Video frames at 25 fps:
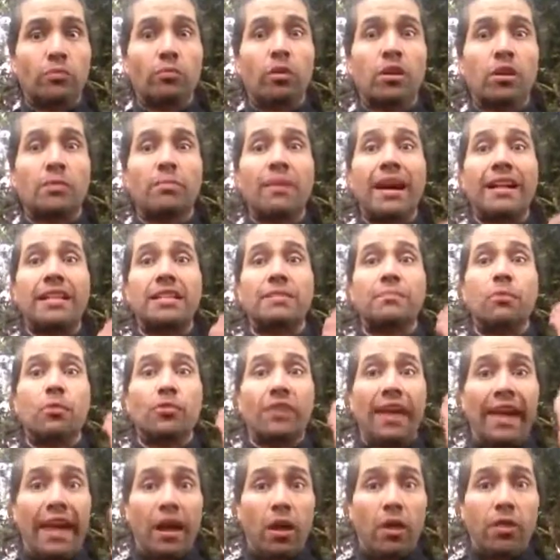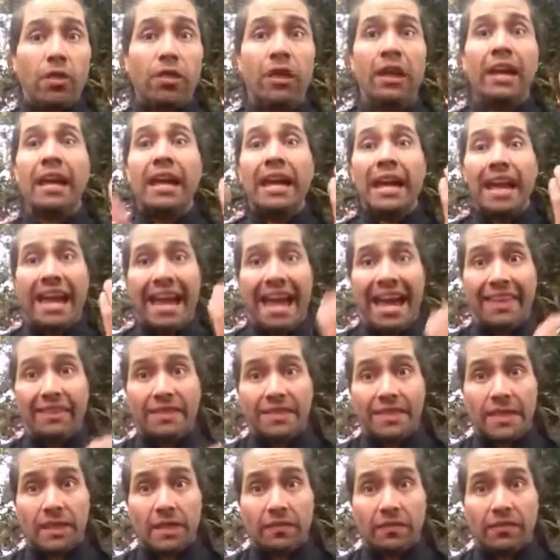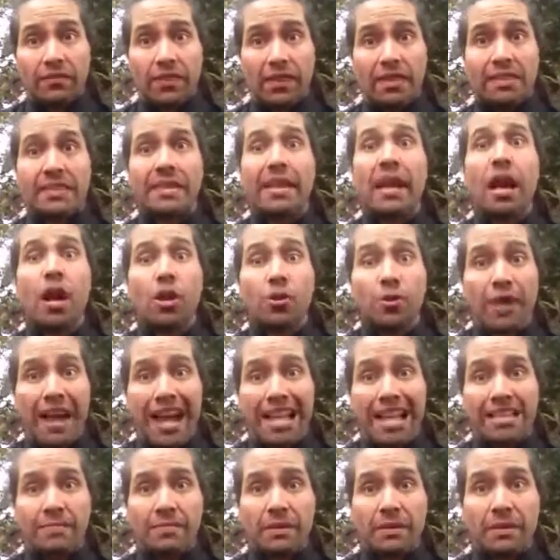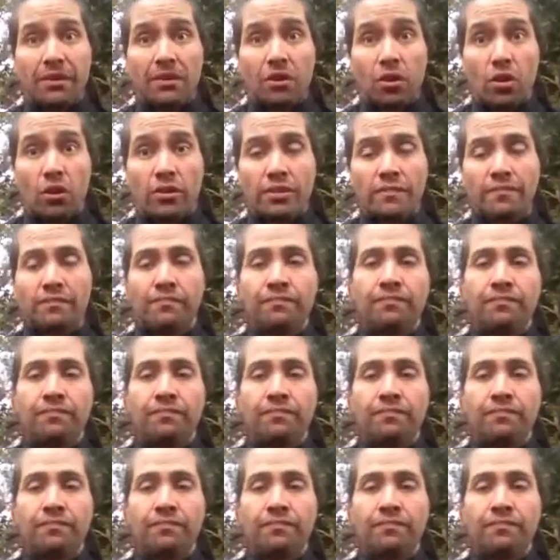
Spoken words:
We're going to practice both the health and the self-defense, the other aspect of the art.